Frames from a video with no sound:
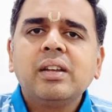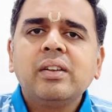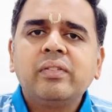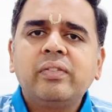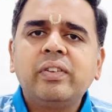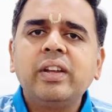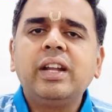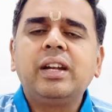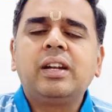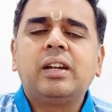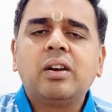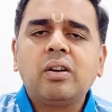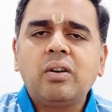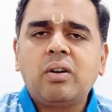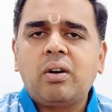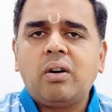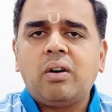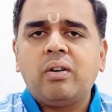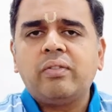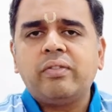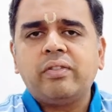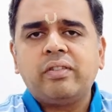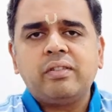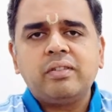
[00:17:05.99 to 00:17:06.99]
feet
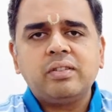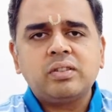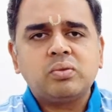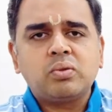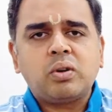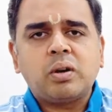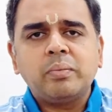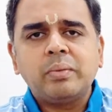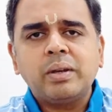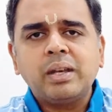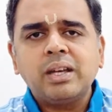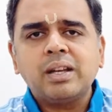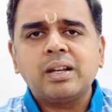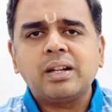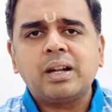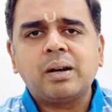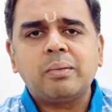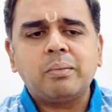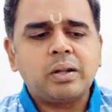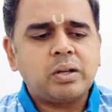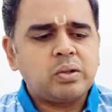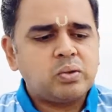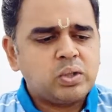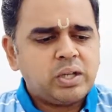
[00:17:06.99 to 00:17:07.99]
of Swami
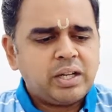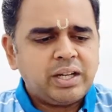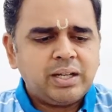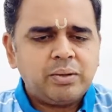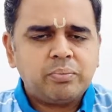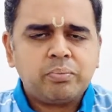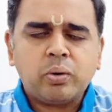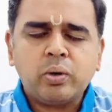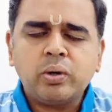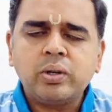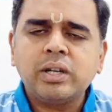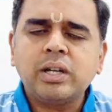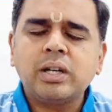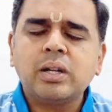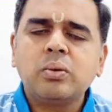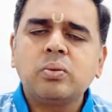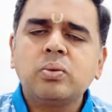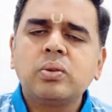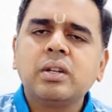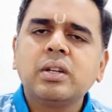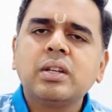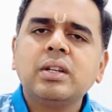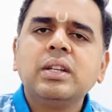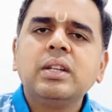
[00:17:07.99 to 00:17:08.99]
Ramanuja and pointed
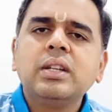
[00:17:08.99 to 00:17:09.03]
out